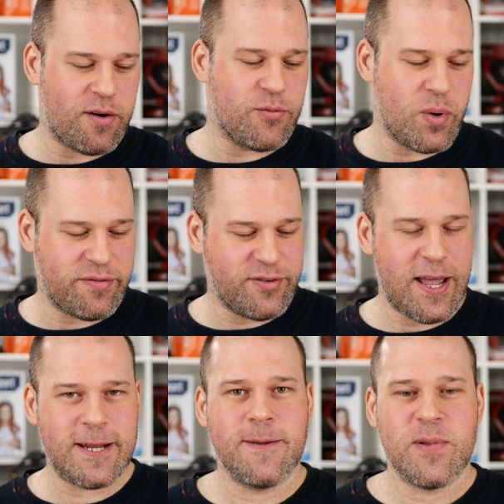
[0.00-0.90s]
off with
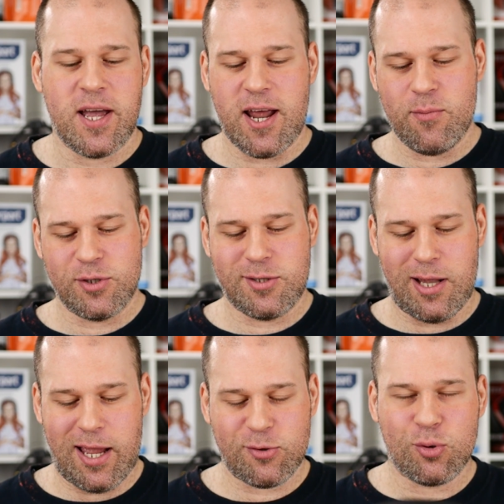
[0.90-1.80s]
that, and I would like